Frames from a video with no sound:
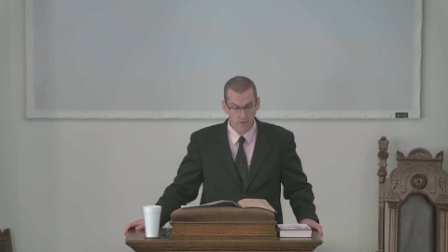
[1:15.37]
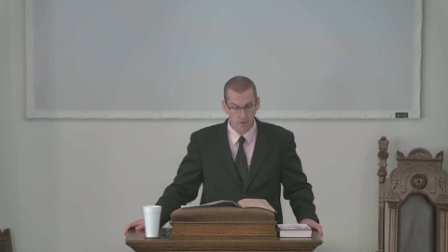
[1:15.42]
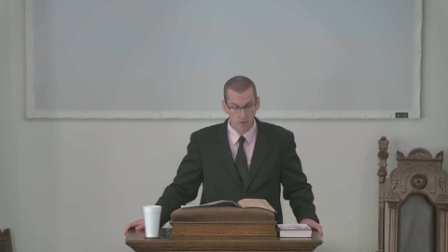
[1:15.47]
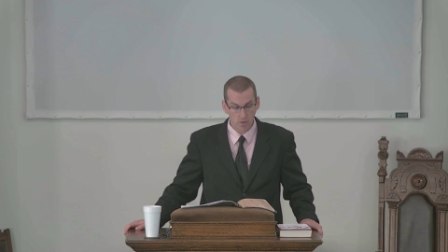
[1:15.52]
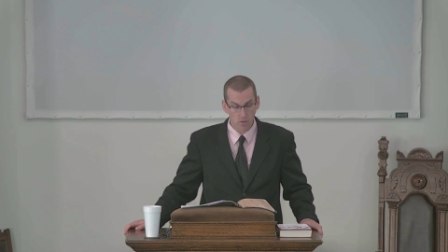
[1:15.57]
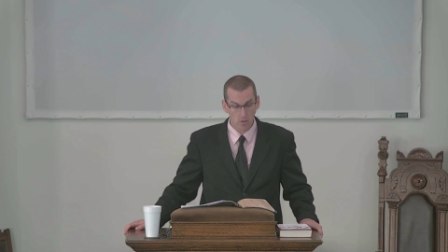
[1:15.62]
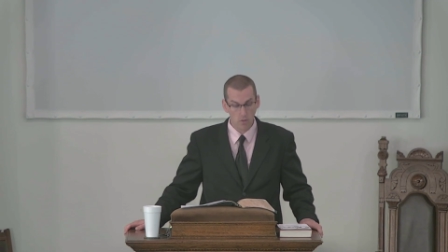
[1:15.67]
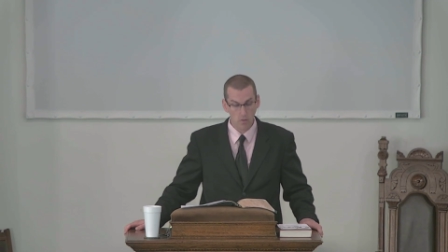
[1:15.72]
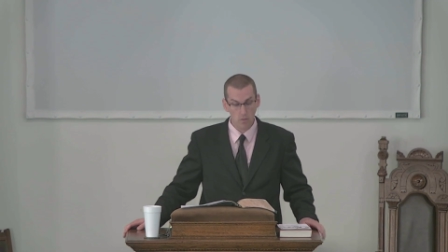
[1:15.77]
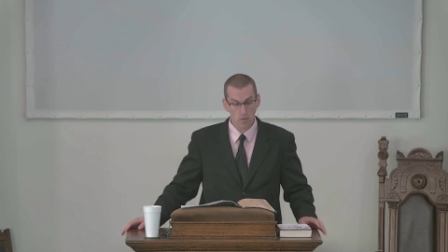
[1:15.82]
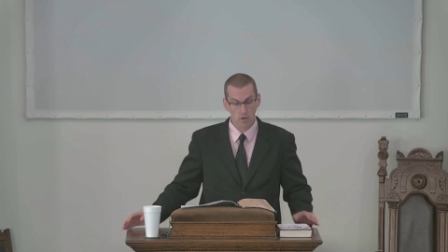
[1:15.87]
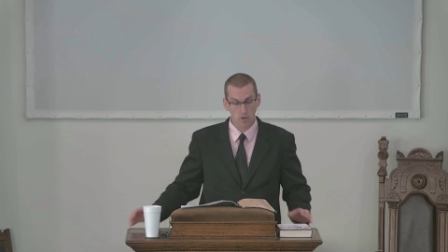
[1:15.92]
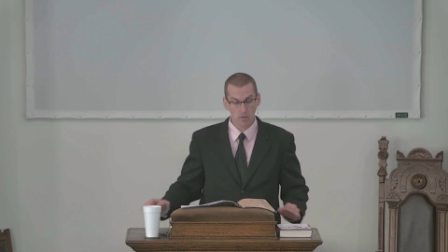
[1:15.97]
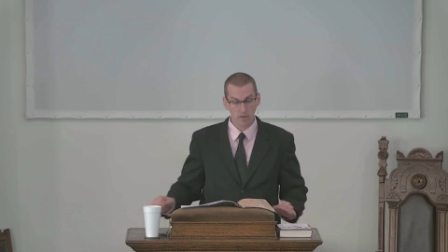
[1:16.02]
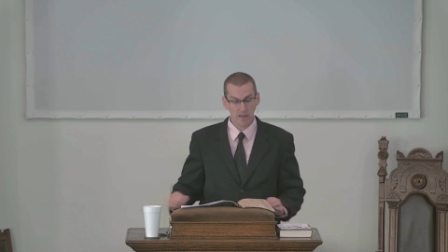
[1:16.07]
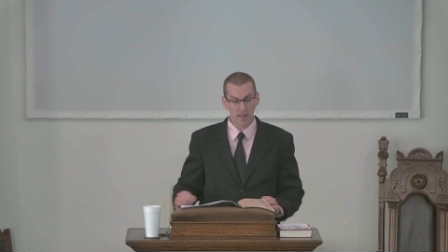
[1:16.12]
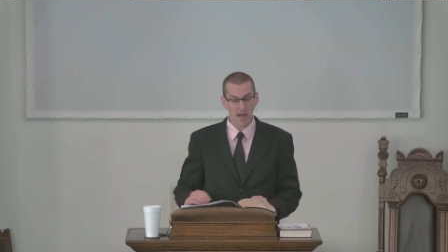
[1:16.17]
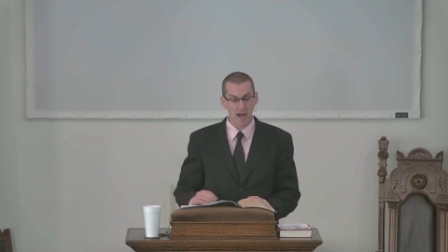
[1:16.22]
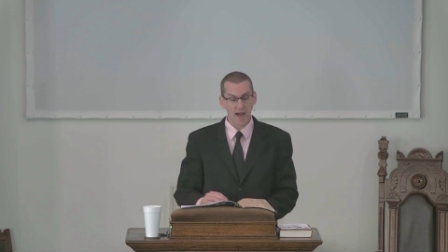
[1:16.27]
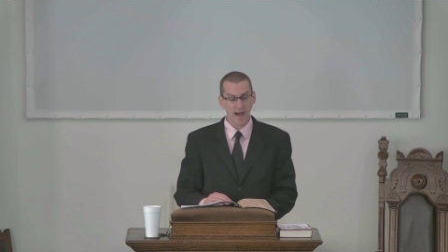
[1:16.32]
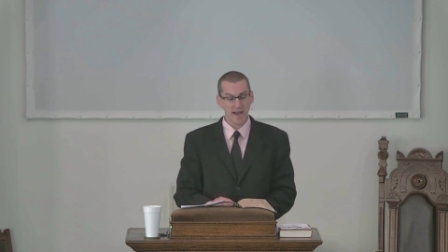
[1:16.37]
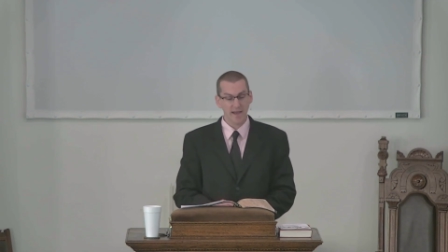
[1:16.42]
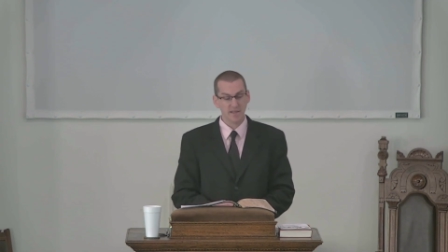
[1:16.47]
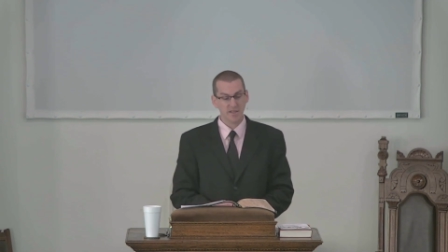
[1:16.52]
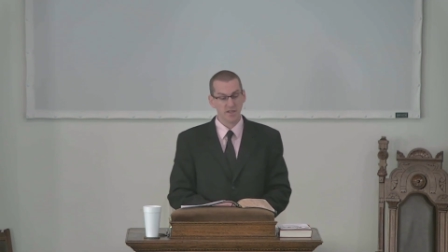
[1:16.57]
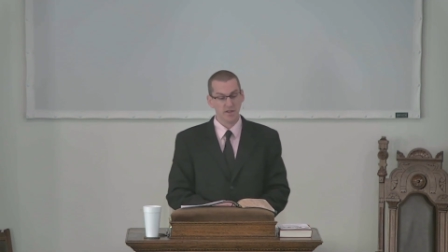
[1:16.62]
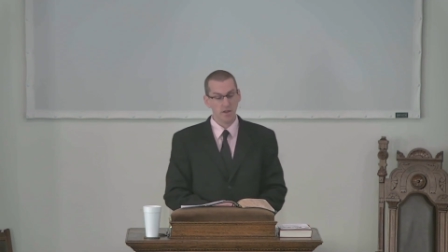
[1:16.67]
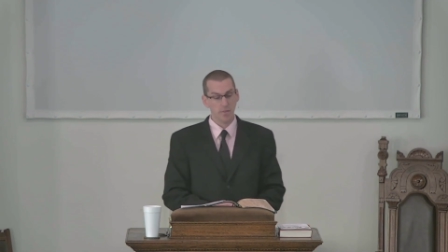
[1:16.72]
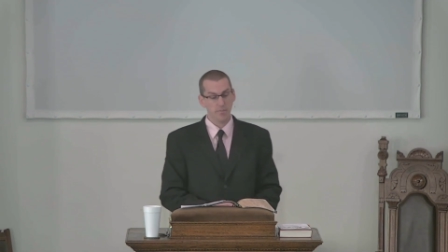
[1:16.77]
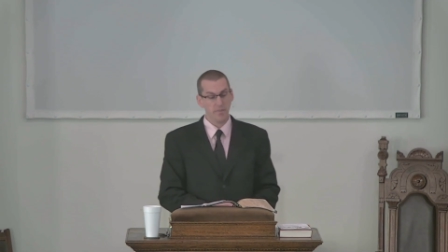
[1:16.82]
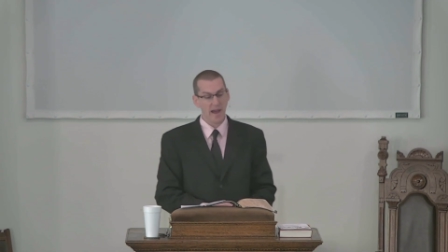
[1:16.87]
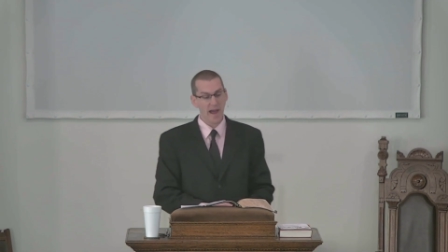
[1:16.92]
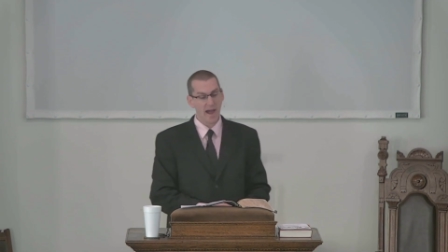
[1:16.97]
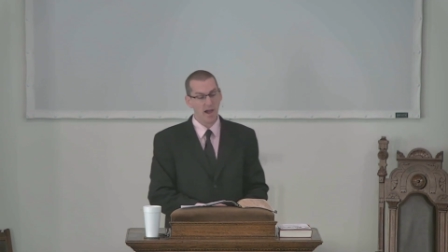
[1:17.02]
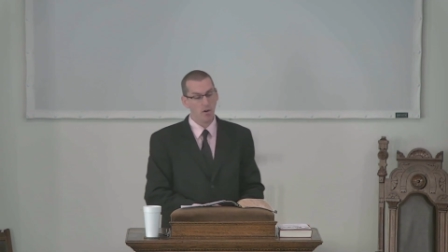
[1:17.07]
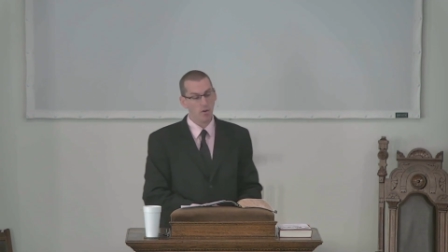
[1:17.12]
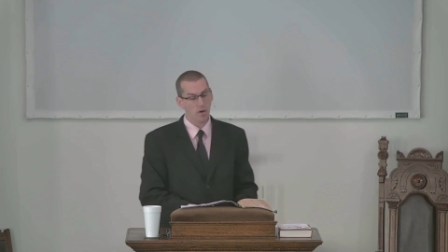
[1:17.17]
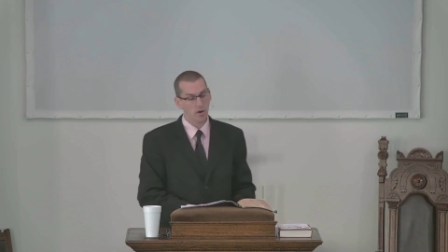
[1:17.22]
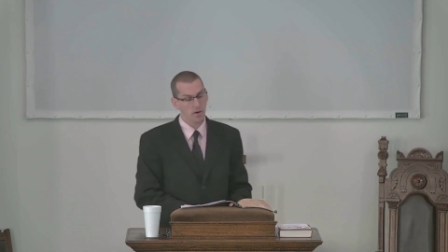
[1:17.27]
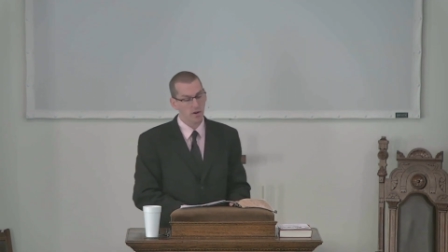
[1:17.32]
and the whole world lies in the
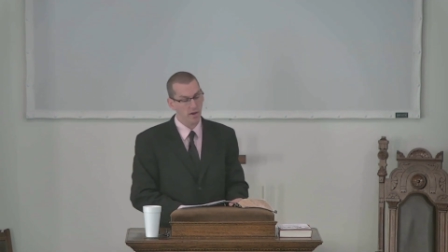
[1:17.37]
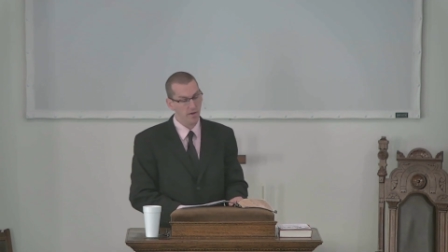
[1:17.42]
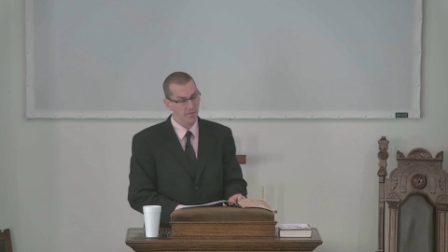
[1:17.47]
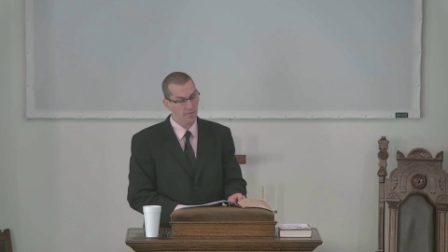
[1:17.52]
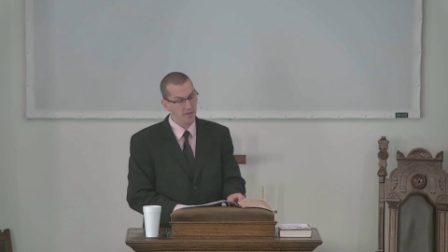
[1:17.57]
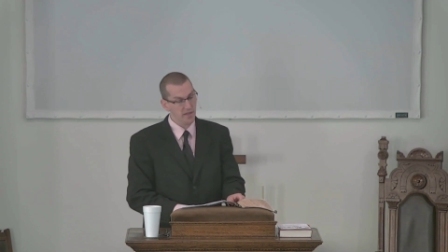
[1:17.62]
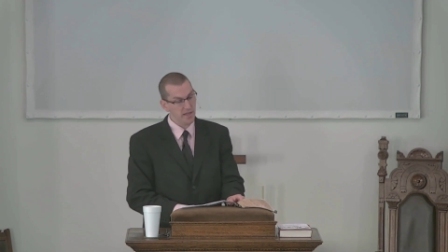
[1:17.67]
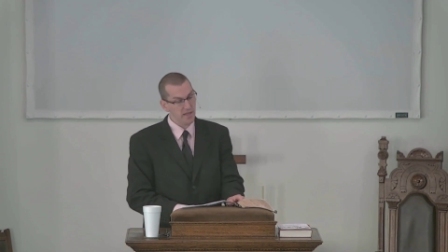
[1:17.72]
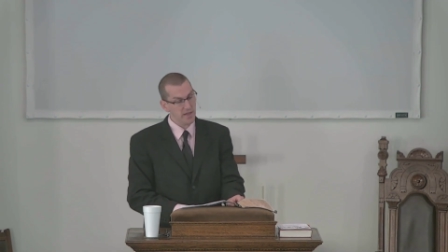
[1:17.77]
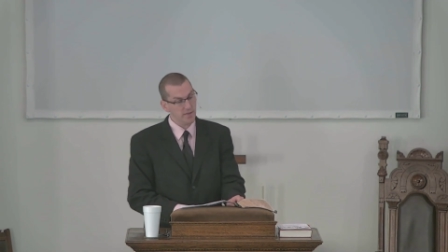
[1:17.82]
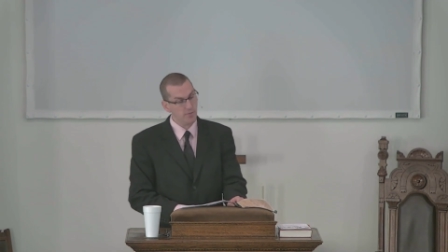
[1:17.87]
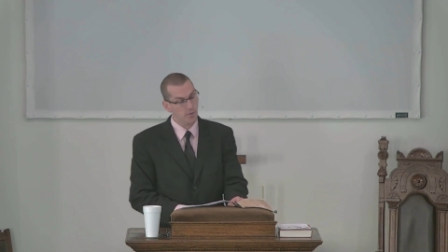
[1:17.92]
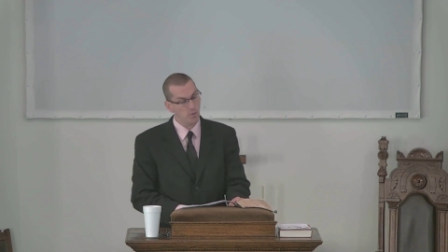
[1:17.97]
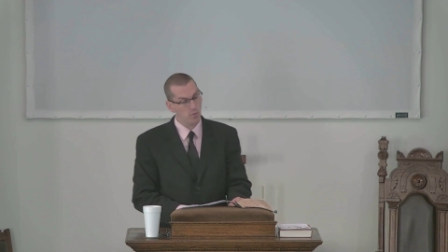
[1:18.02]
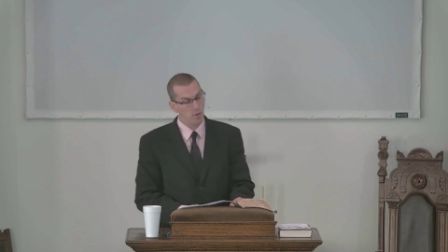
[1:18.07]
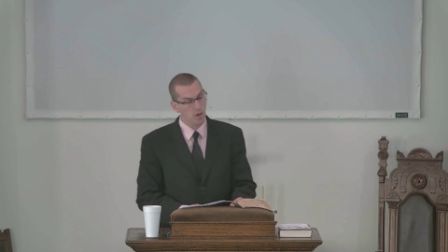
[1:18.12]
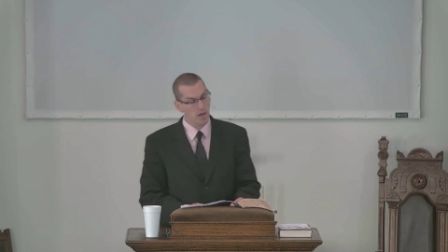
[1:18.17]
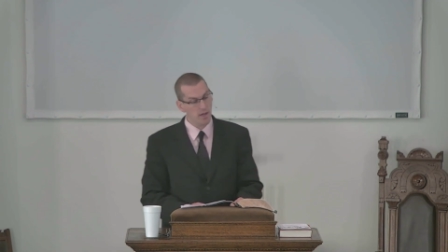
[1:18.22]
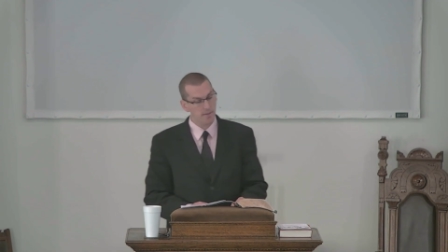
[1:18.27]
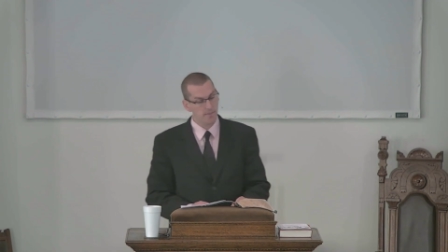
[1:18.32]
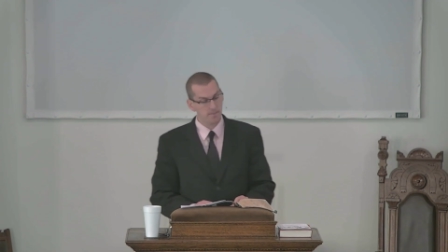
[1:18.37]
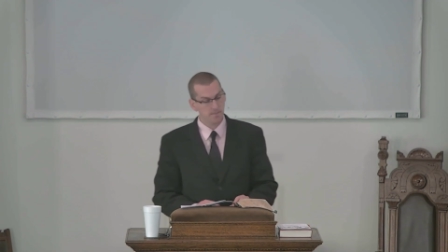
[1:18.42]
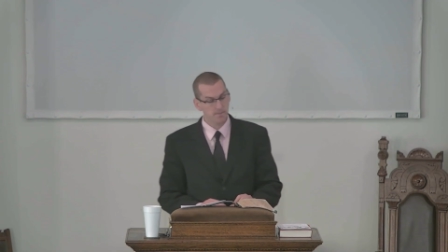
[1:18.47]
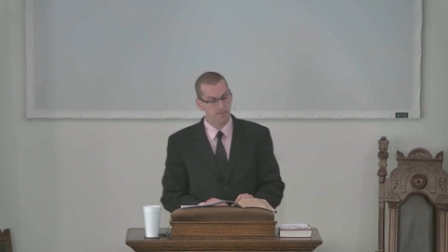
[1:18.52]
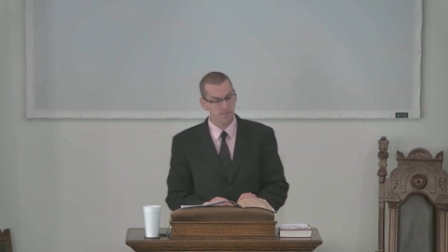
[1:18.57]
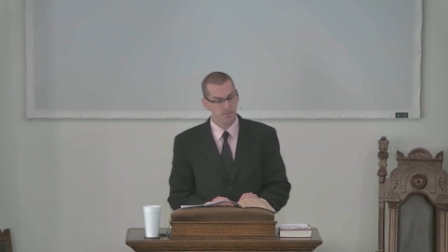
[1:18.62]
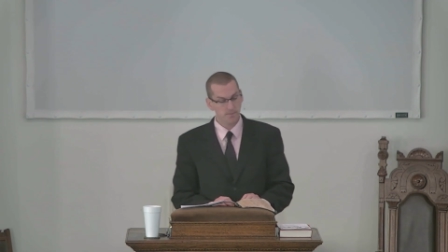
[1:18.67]
power of the evil one.